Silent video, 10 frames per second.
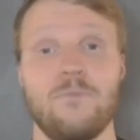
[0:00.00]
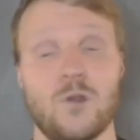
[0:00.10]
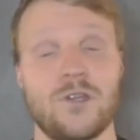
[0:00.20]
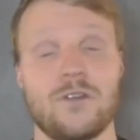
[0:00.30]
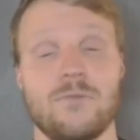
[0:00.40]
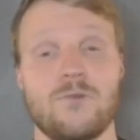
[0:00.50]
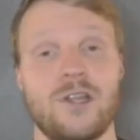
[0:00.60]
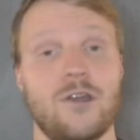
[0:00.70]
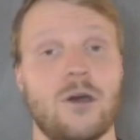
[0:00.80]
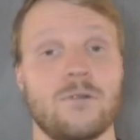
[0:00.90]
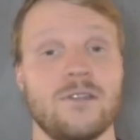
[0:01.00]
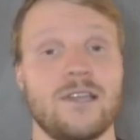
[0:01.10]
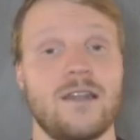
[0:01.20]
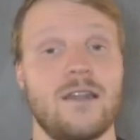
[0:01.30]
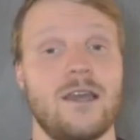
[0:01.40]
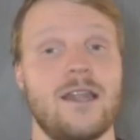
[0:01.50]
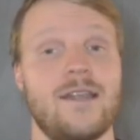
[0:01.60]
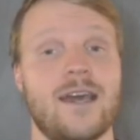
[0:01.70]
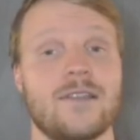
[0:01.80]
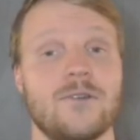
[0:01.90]
Those are some really good options in
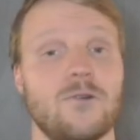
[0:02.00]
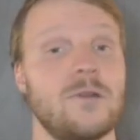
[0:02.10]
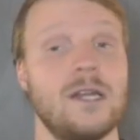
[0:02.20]
attack. So